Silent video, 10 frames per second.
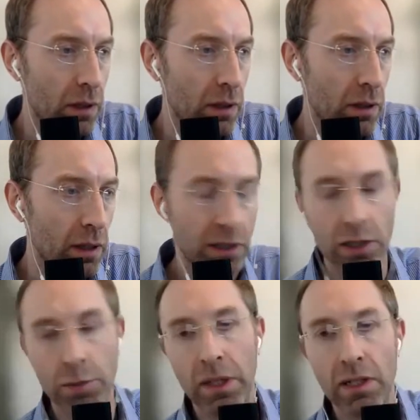like
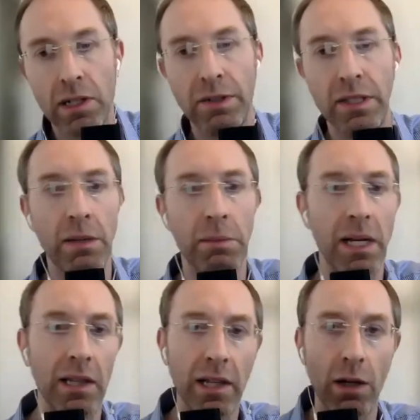just because every time I
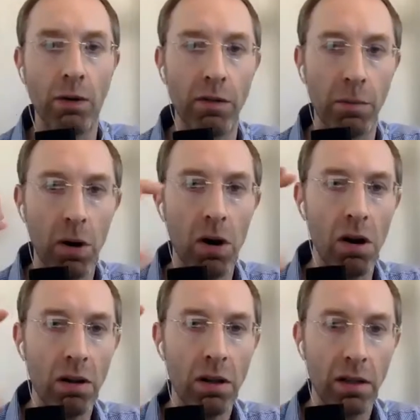let go of a
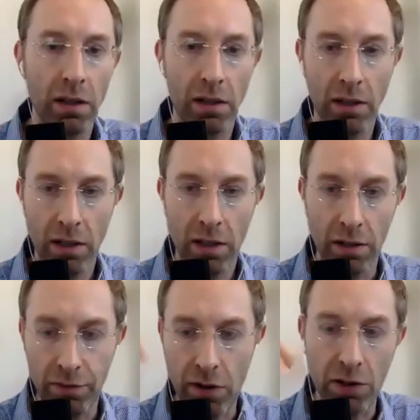ball,
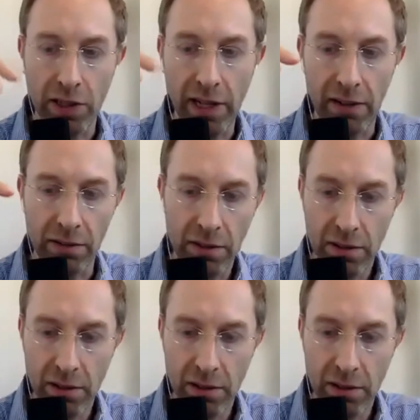it falls down.